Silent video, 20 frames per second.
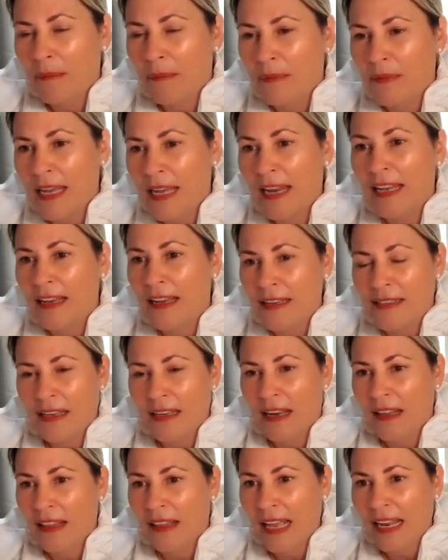telling us
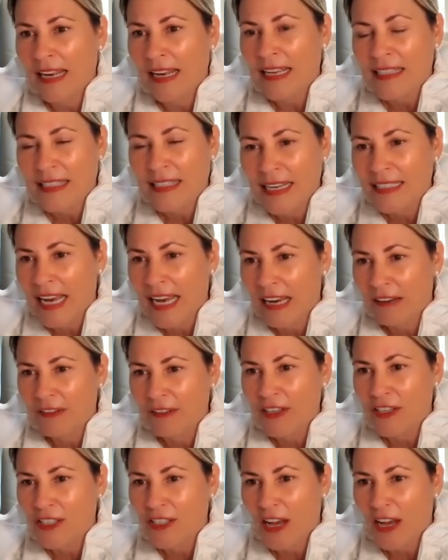like they're listening to
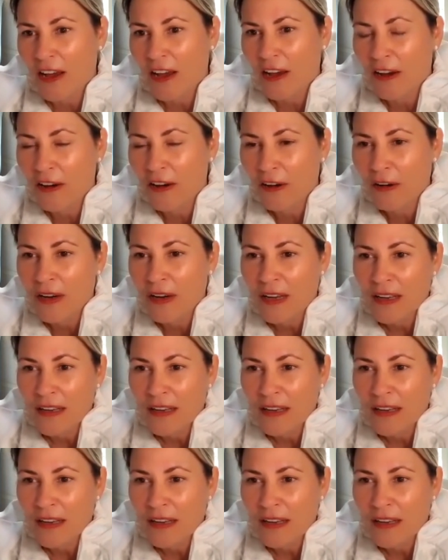every show,